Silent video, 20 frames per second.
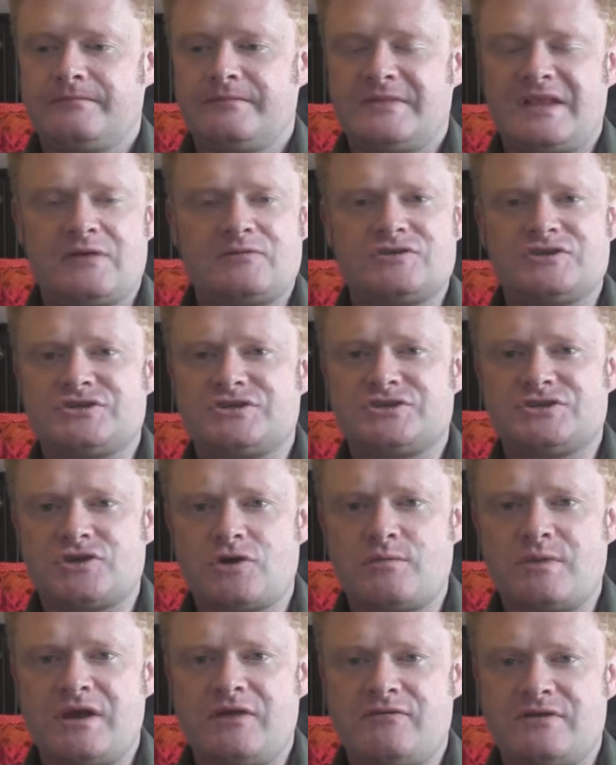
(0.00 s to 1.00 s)
There are just
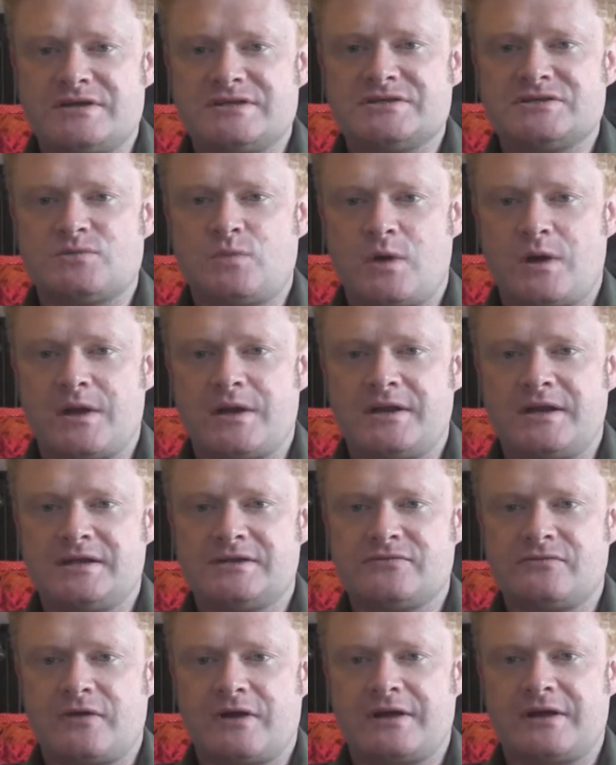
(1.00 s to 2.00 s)
so many reasons why I need
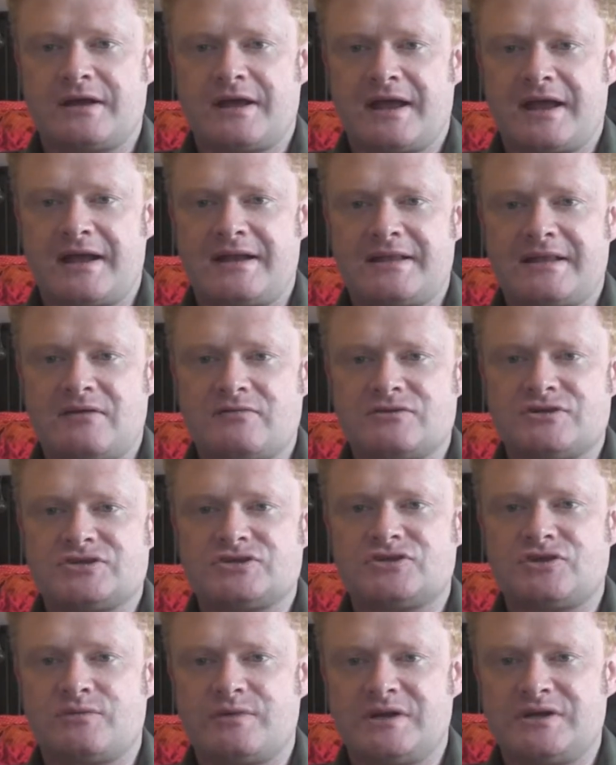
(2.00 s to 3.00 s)
to write, and there are
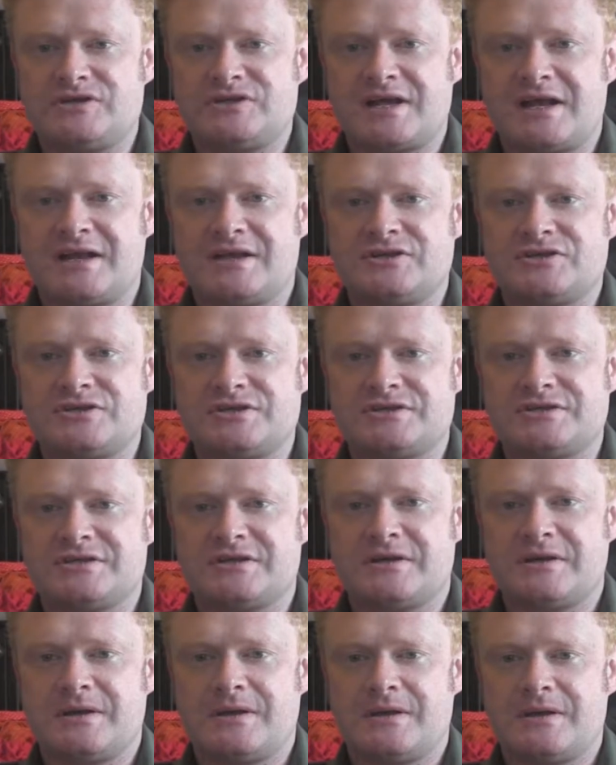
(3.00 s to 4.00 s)
just so many challenges
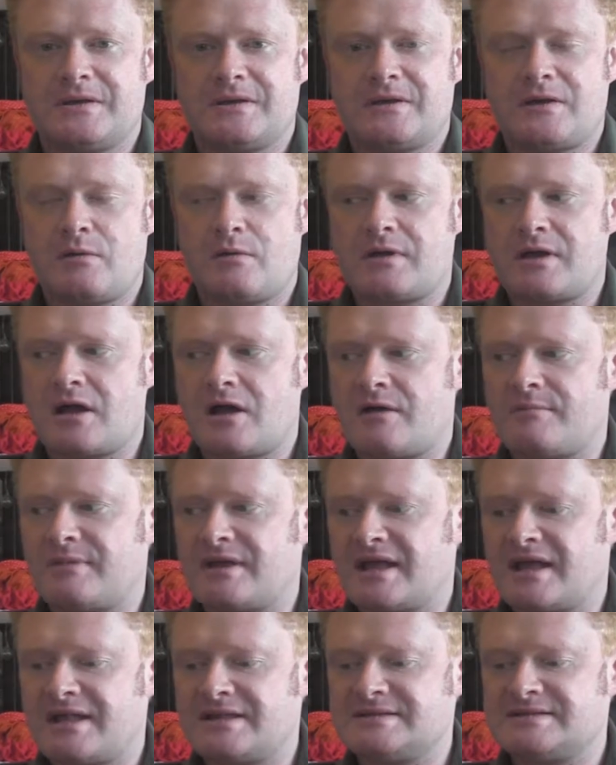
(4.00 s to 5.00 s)
going up
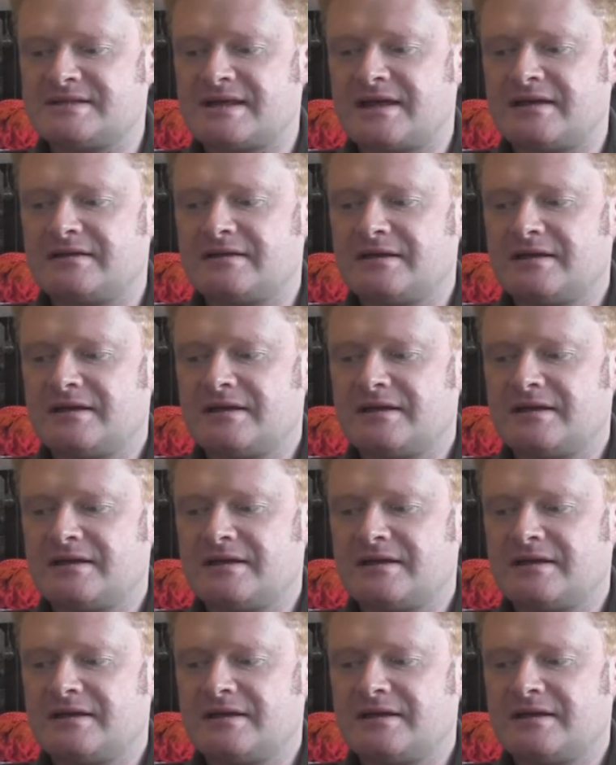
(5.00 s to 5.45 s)
against that.